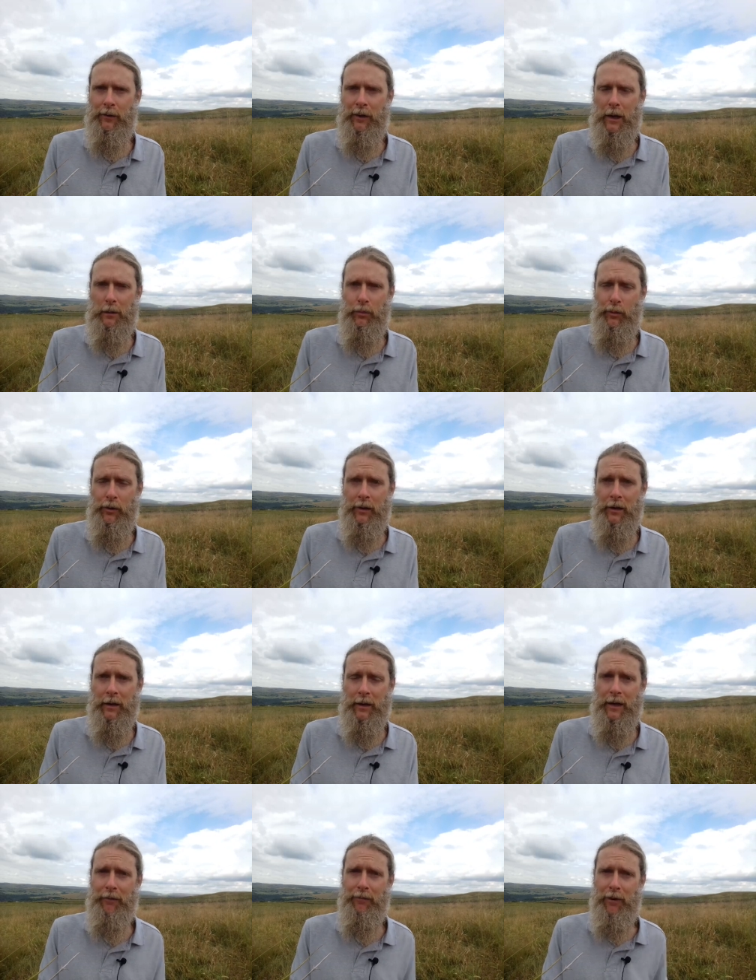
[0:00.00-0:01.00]
that point I
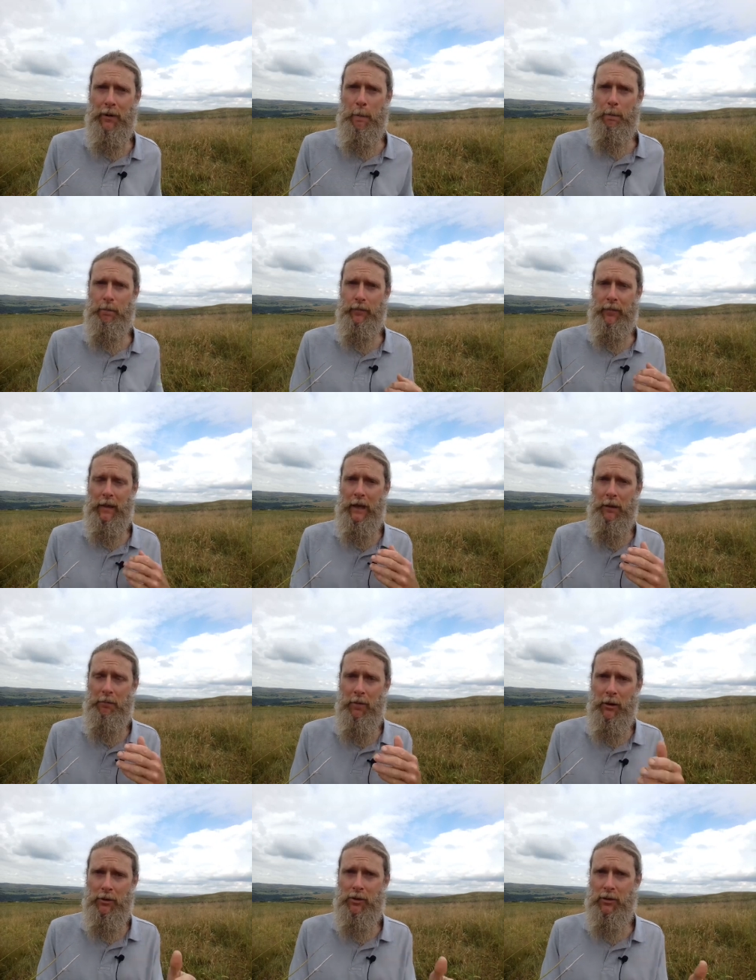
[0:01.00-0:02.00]
never
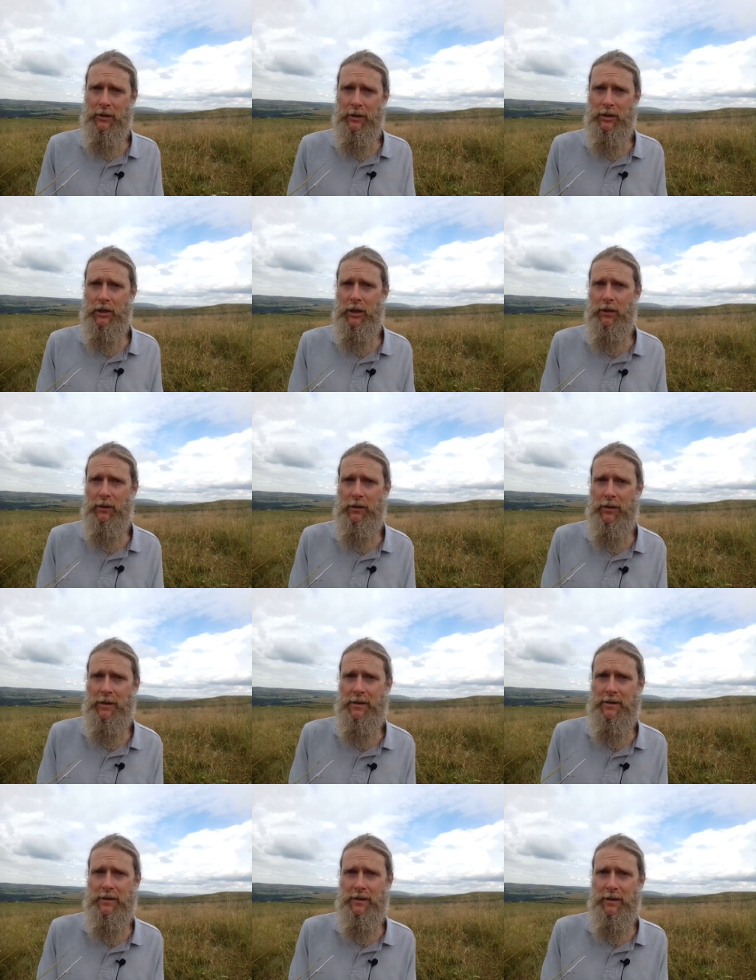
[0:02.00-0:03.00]
emotionally showed
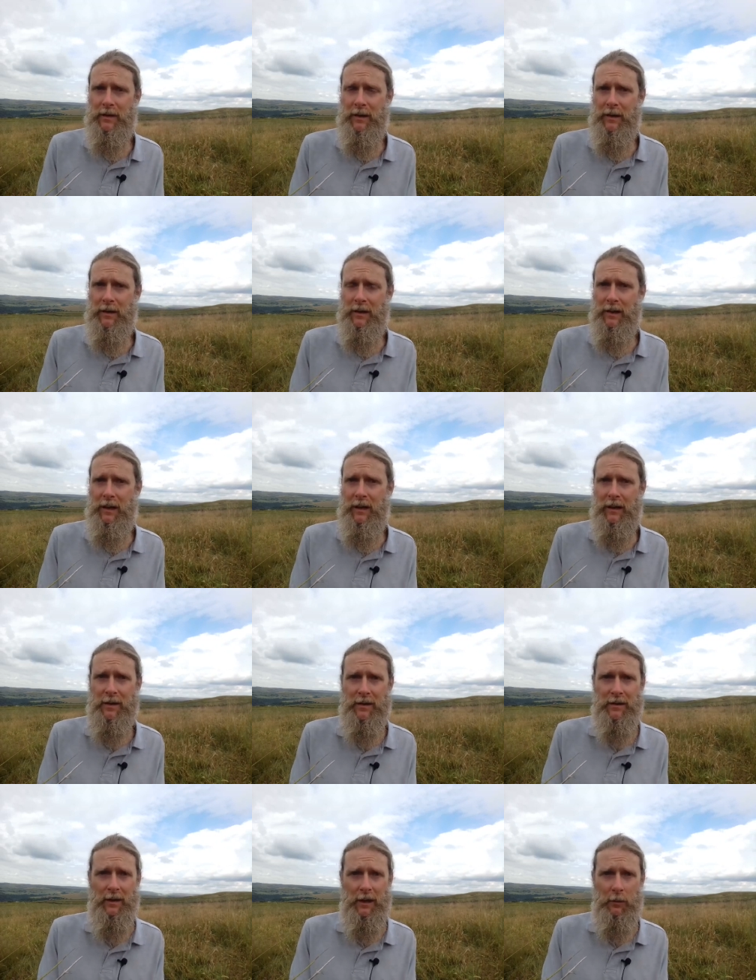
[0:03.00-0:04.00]
this
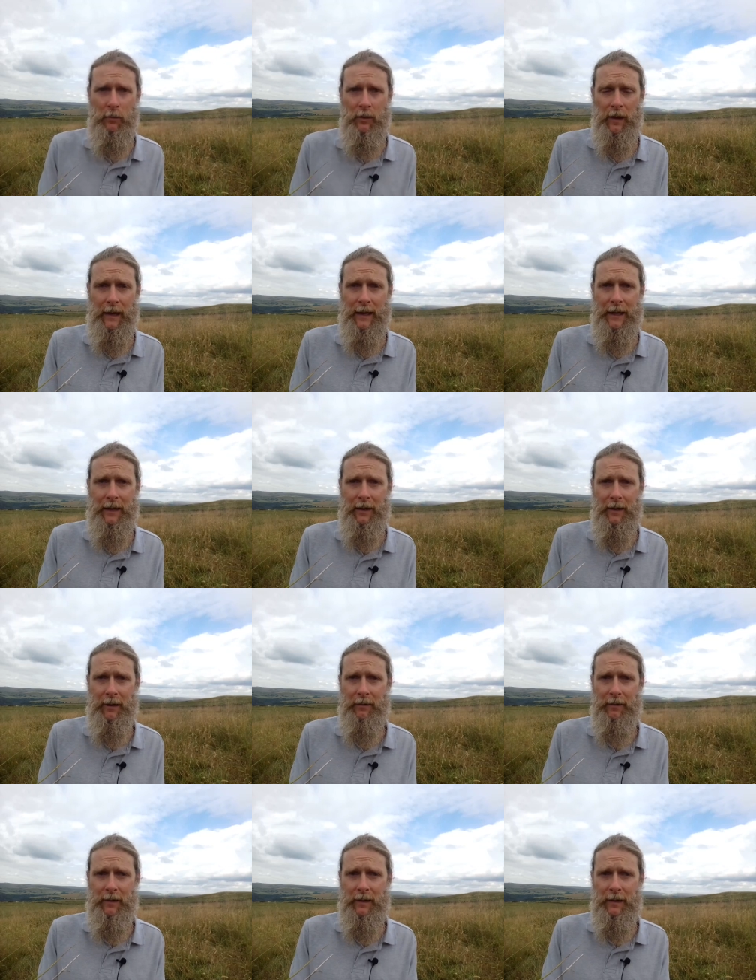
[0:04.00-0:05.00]
with anger,
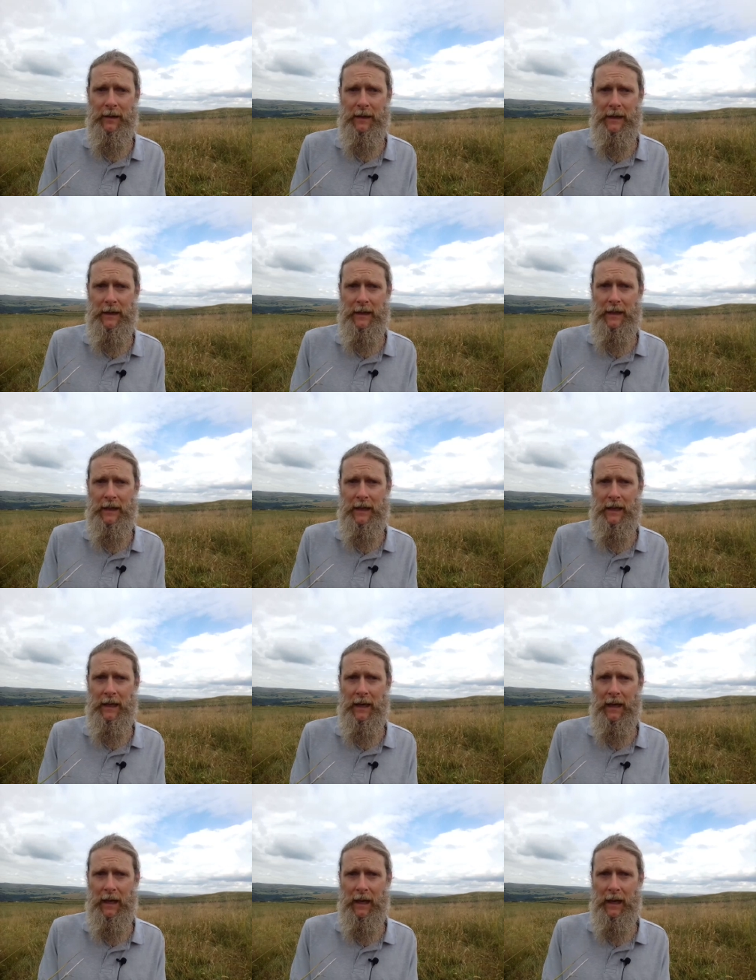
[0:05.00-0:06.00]

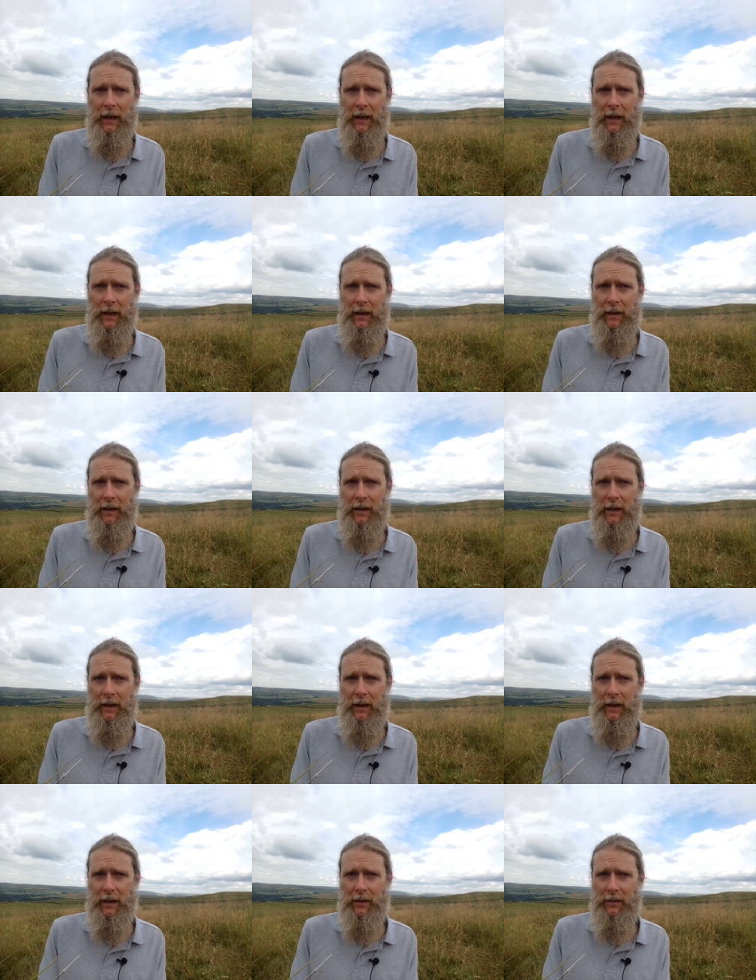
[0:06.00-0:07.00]
uh,
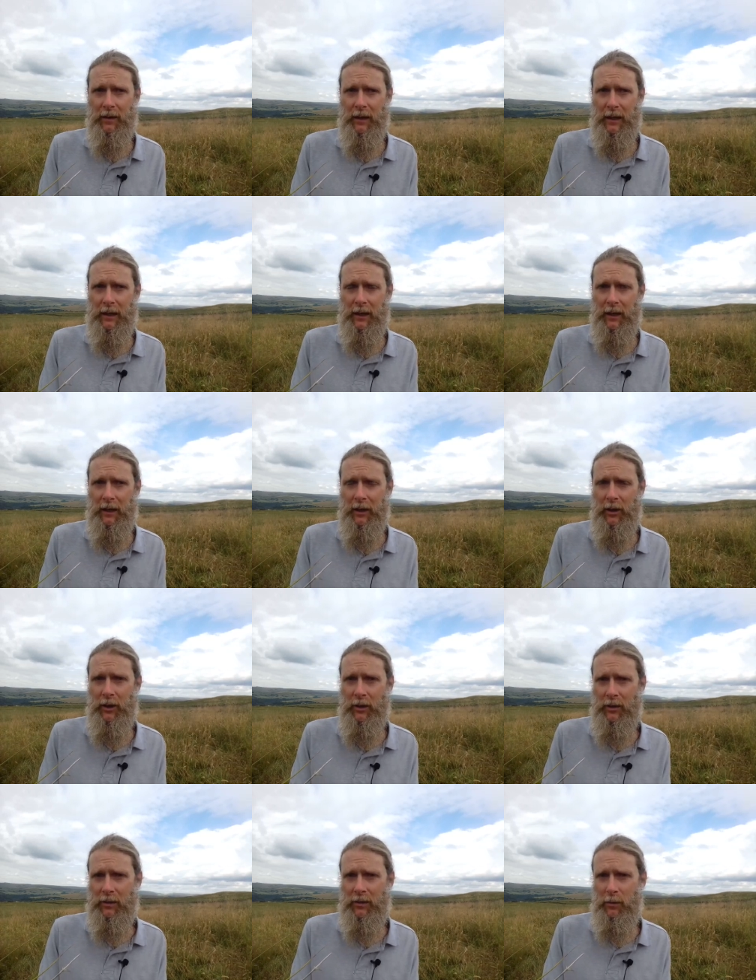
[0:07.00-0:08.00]
it's like I
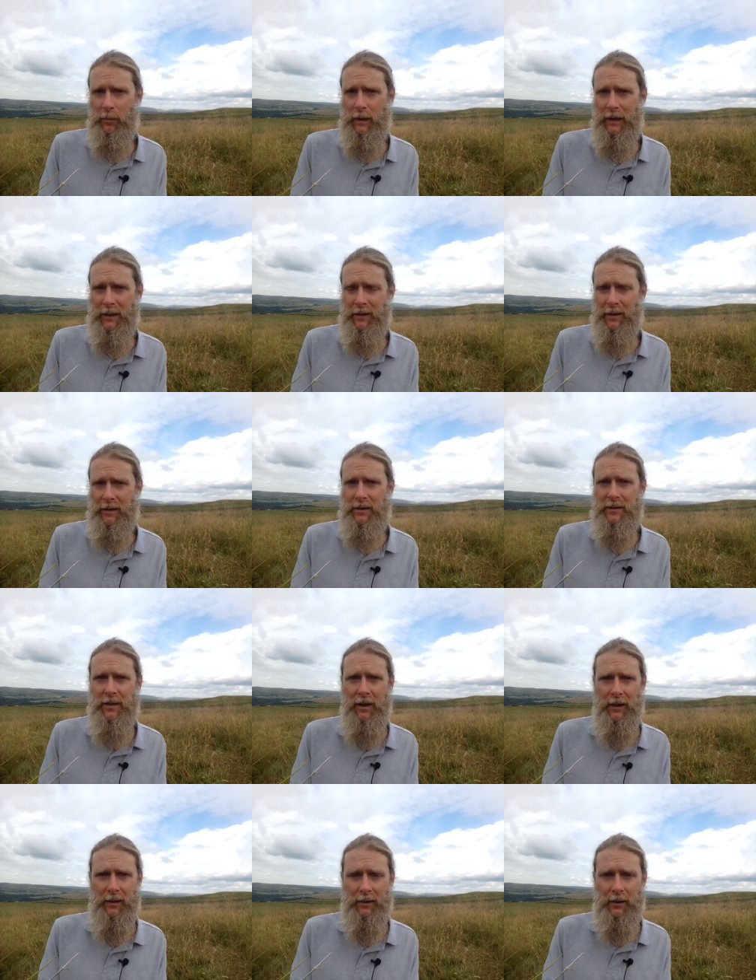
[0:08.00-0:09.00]
learned to be this
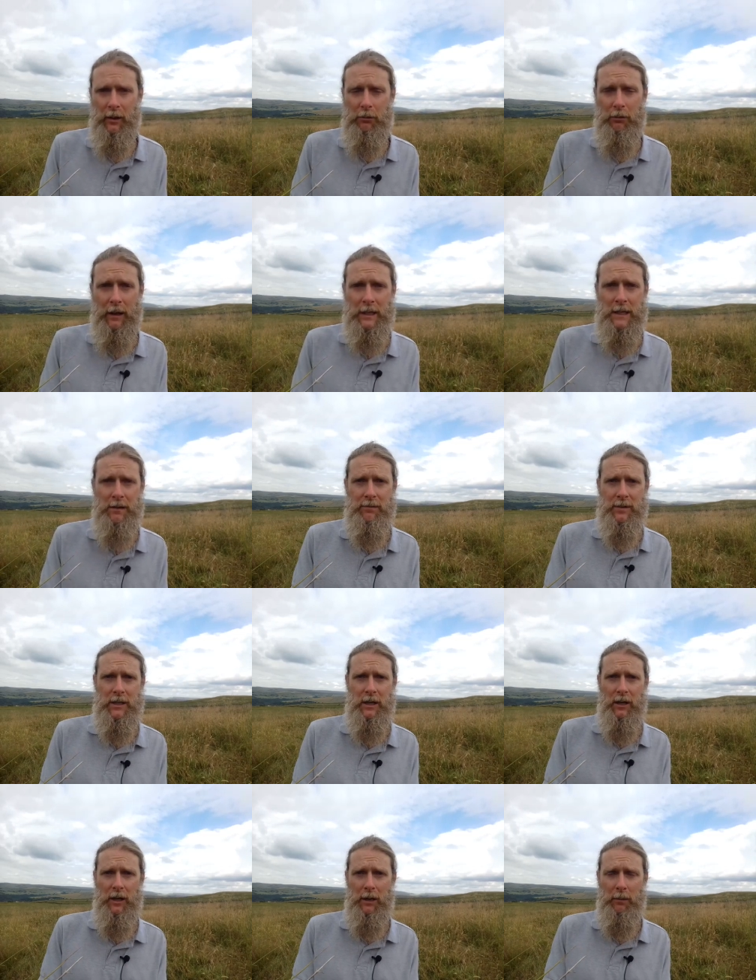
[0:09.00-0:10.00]
silent, aggressive
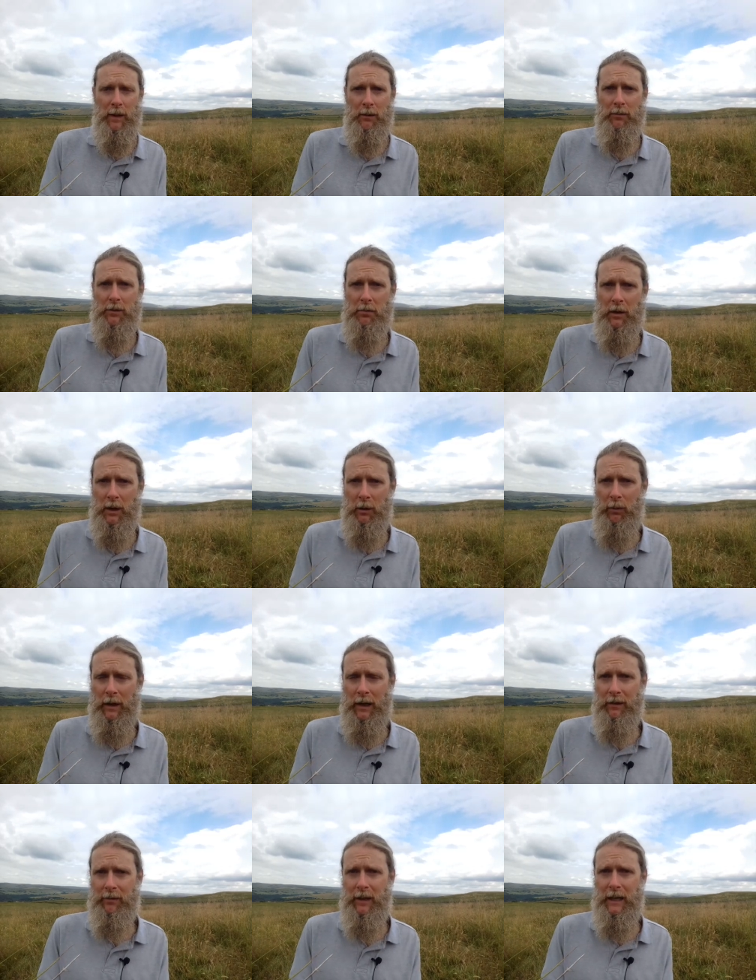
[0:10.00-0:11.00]
type. That was my way
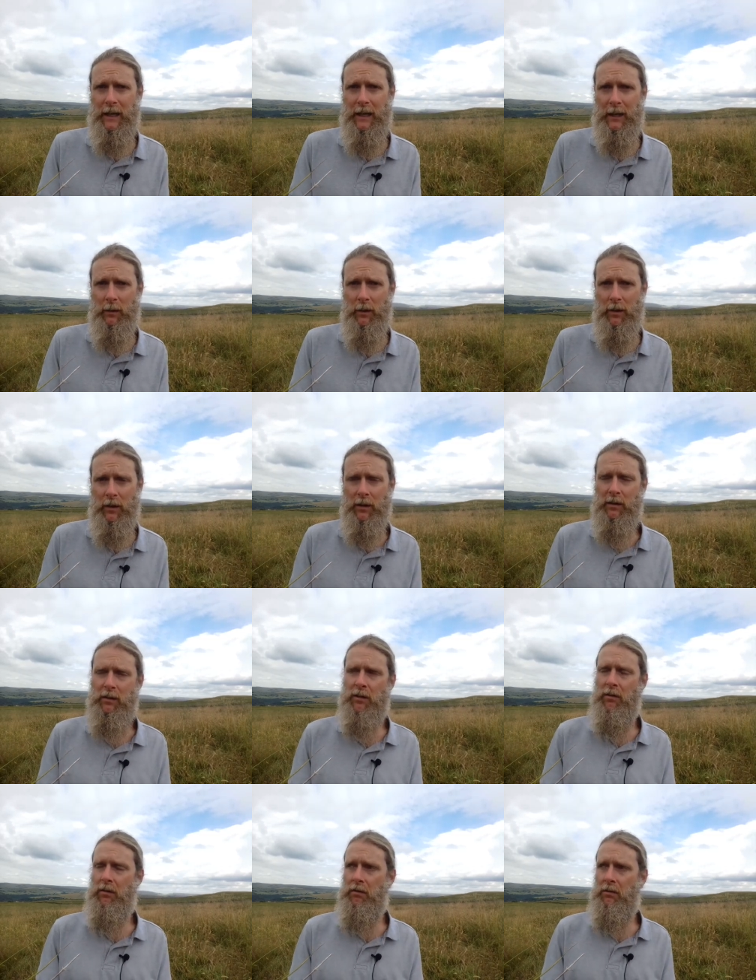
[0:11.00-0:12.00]
of dealing with it.
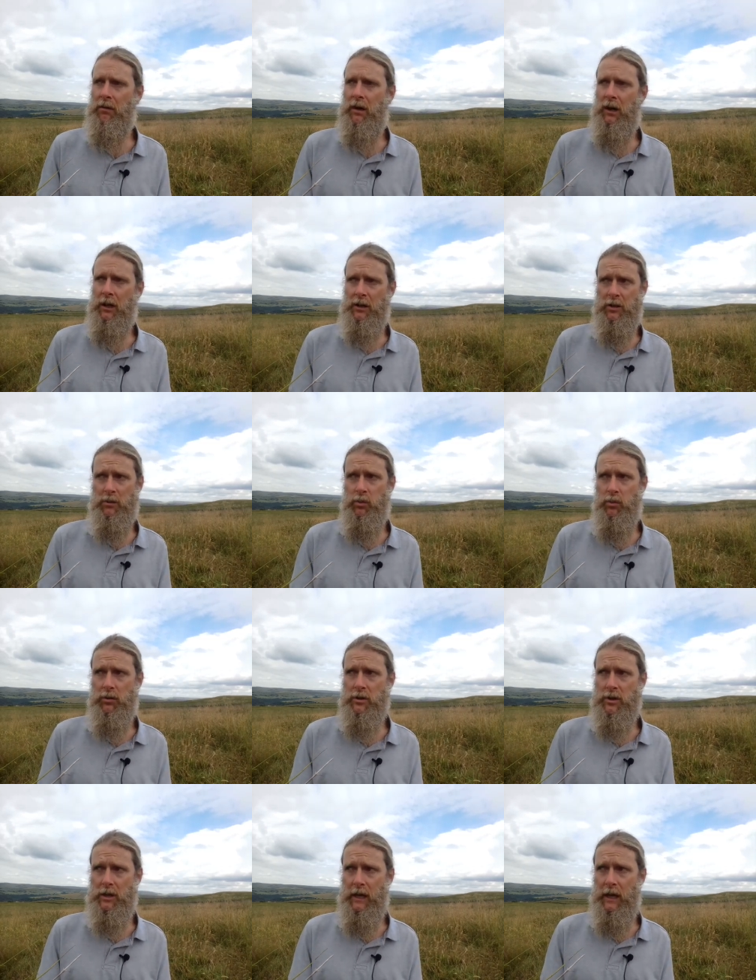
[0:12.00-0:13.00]
So I just
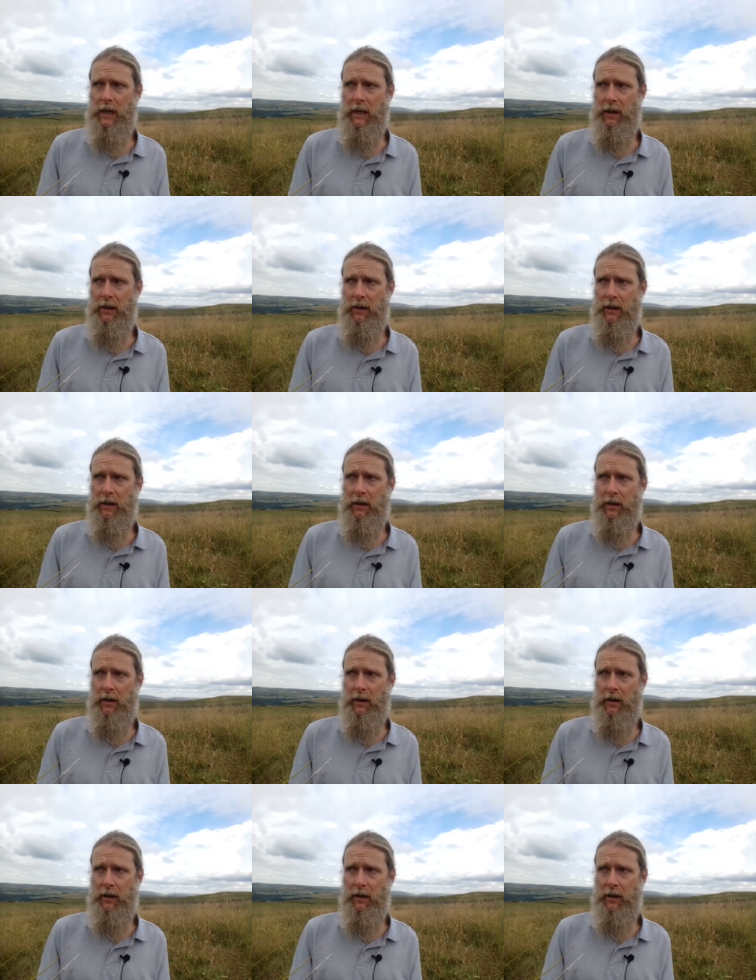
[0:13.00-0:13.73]
wouldn't say anything,